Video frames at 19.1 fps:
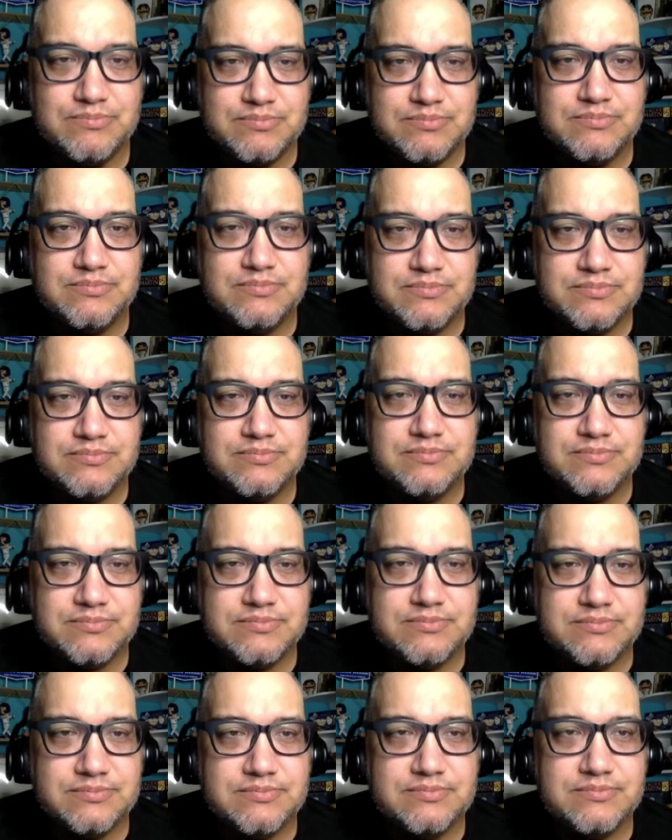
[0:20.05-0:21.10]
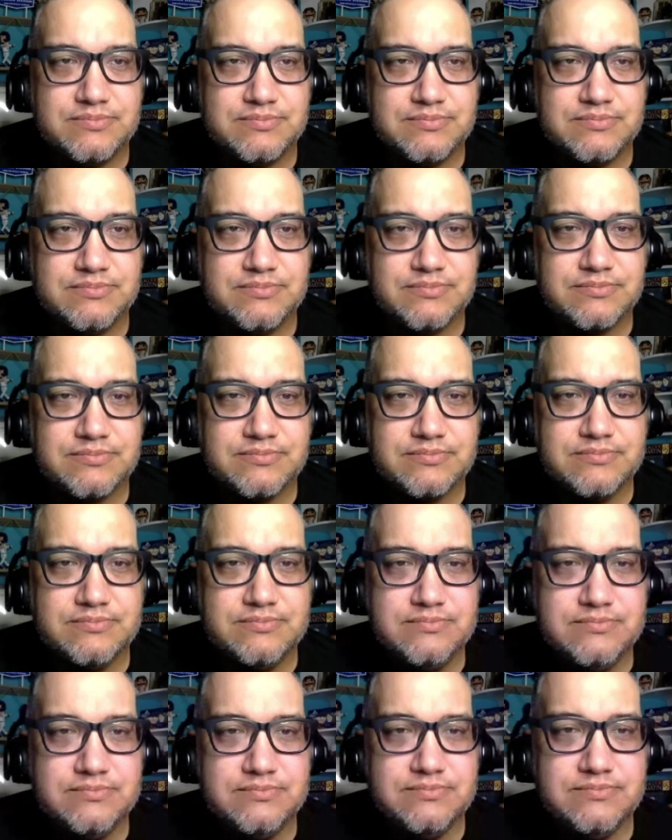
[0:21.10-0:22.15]

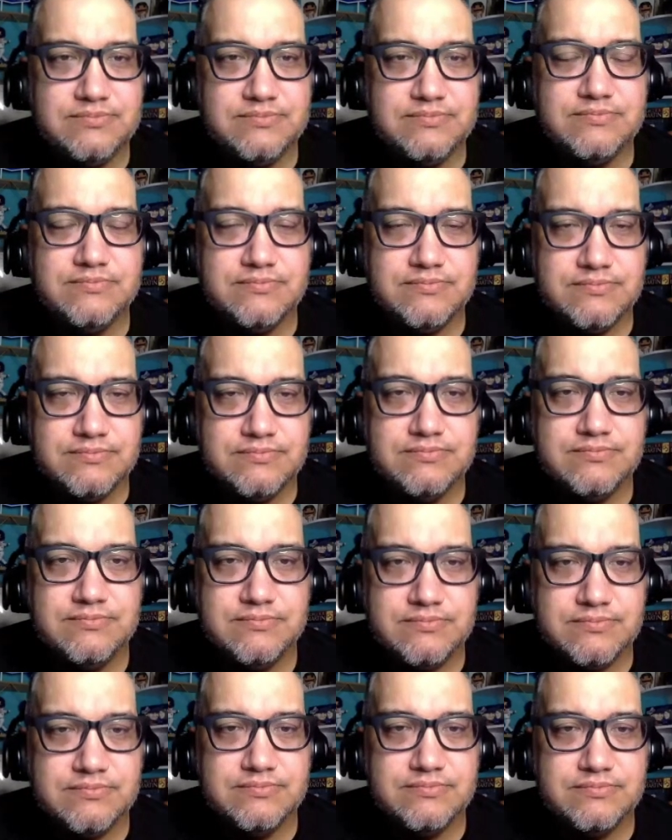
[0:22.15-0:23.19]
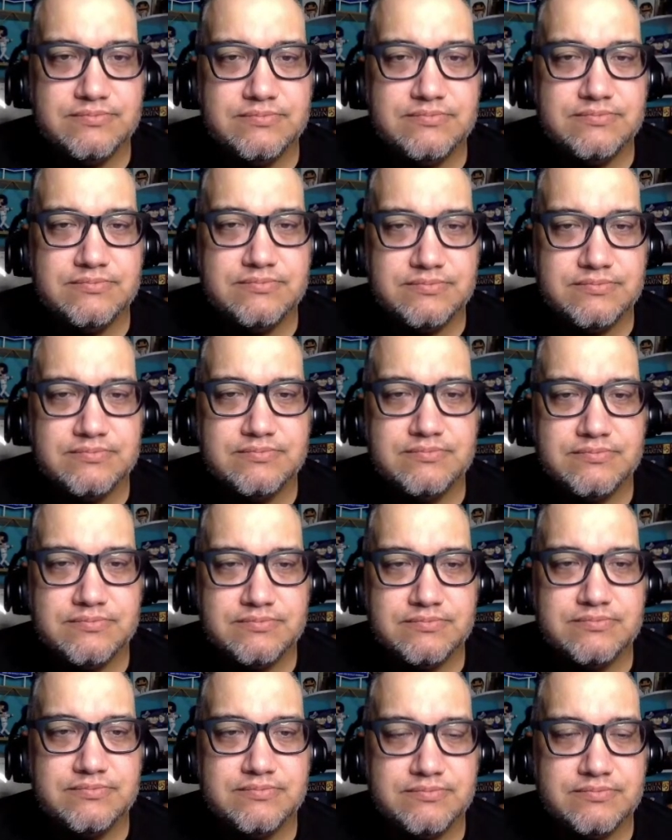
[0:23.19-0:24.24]

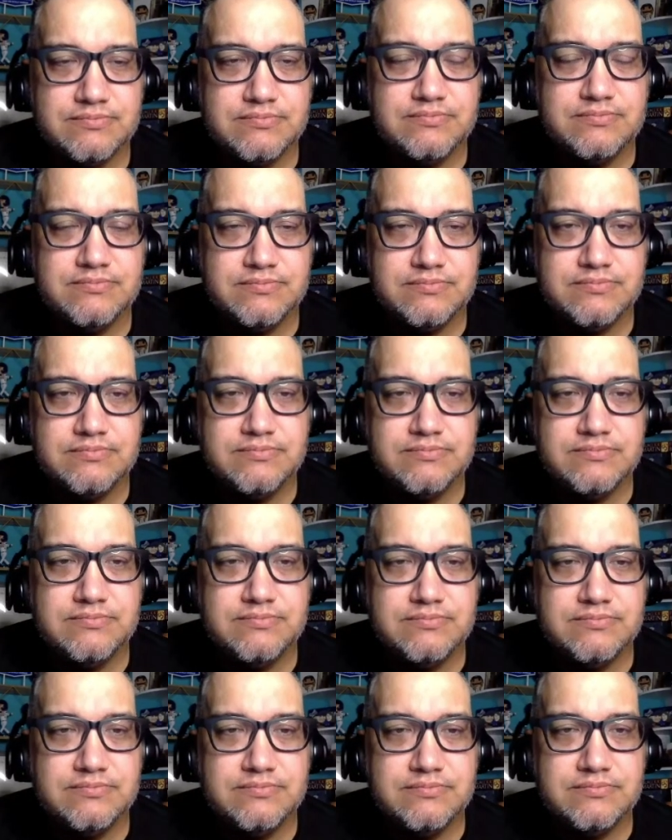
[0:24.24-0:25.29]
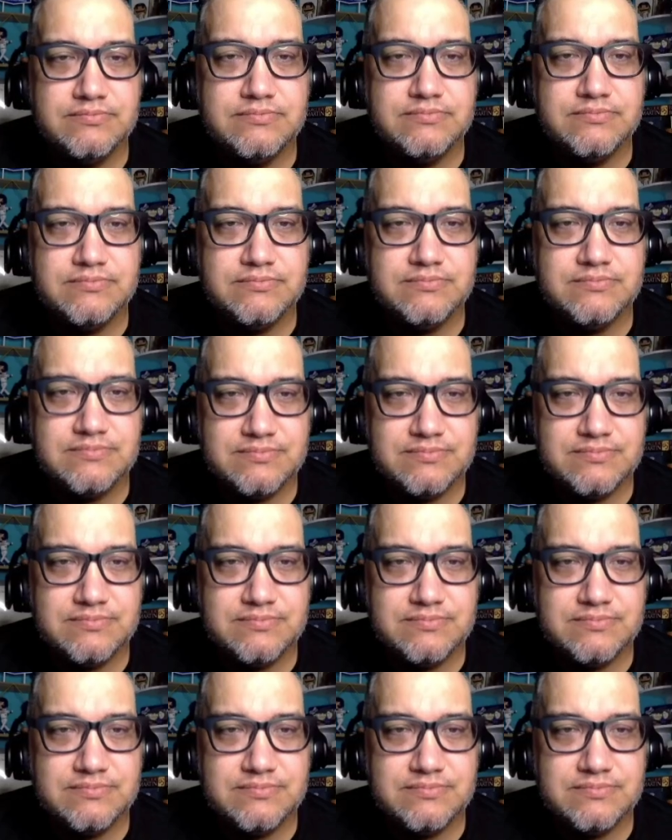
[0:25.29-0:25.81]
No words are spoken by the person on screen.